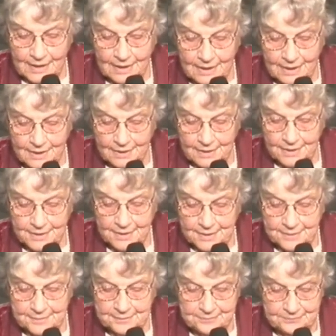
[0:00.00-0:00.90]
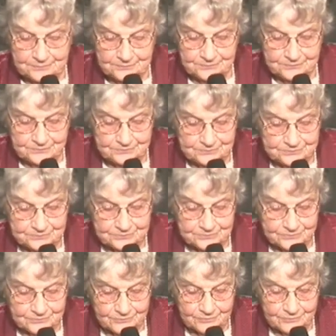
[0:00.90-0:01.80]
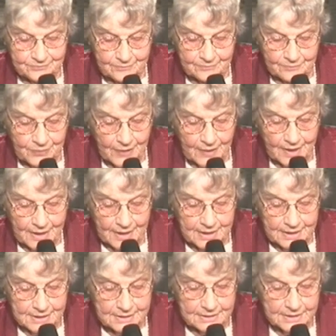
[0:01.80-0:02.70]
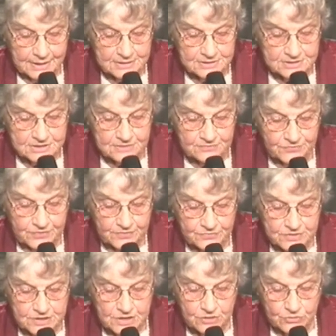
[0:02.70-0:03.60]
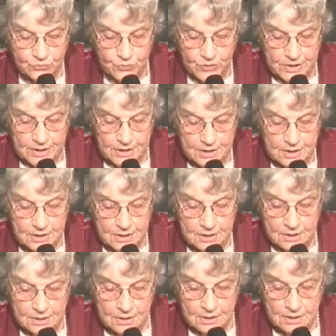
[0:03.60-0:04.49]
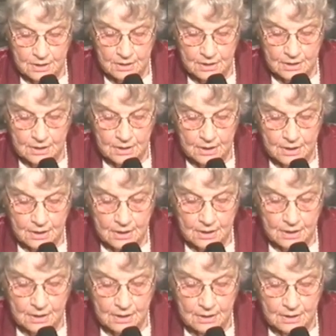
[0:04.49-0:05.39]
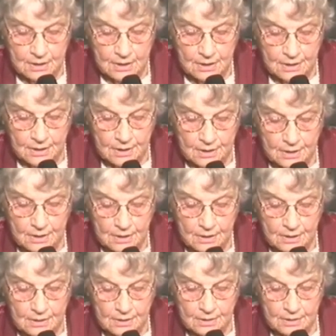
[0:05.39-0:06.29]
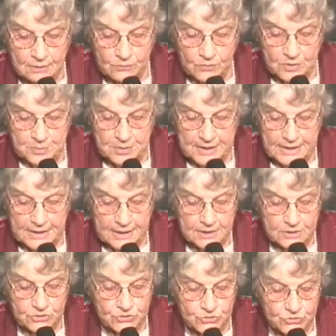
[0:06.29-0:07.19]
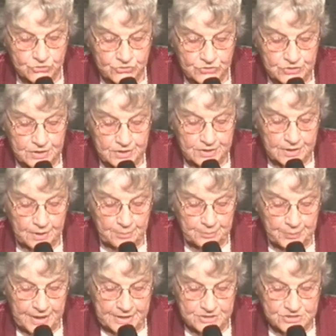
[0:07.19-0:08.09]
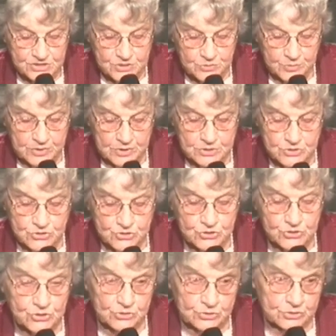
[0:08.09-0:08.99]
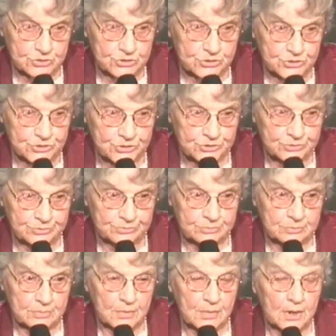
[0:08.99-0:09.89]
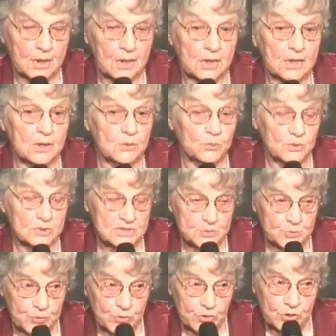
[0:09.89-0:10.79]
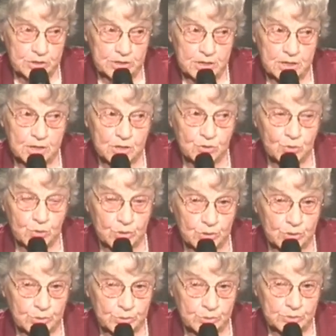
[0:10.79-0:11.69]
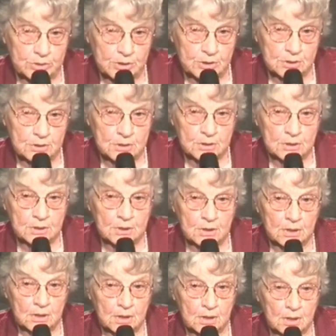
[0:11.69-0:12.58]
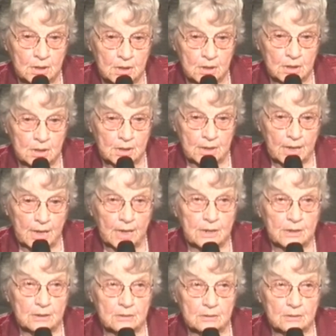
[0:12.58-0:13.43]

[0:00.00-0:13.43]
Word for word: uh, by 1953, uh, we began using the basement church. It was pretty crude. It had a